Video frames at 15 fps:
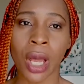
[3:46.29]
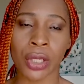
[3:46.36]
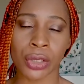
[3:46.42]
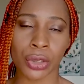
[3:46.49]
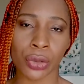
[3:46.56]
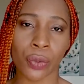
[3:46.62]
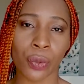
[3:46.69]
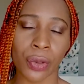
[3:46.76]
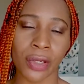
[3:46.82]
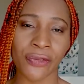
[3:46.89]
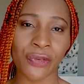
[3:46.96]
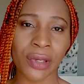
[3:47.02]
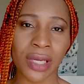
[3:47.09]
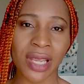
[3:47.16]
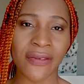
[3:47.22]
so
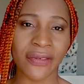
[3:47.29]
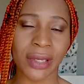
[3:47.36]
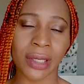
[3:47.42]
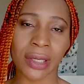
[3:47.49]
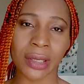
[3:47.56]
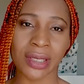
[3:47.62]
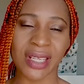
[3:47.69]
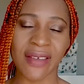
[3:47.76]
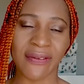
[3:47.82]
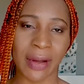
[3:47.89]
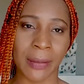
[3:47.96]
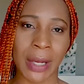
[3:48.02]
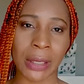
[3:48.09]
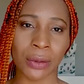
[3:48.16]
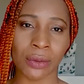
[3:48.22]
if you live in say
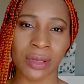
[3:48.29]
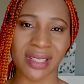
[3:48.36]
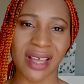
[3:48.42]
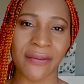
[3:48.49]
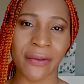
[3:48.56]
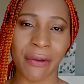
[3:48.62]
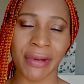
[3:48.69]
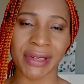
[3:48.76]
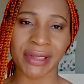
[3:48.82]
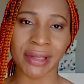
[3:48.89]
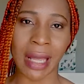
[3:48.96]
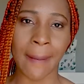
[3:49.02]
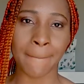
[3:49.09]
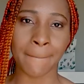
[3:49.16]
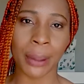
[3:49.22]
Famagusta for
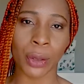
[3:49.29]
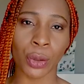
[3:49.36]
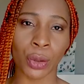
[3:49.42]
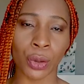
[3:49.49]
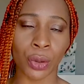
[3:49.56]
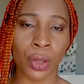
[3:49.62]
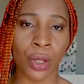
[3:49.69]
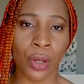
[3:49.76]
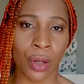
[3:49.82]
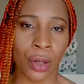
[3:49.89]
example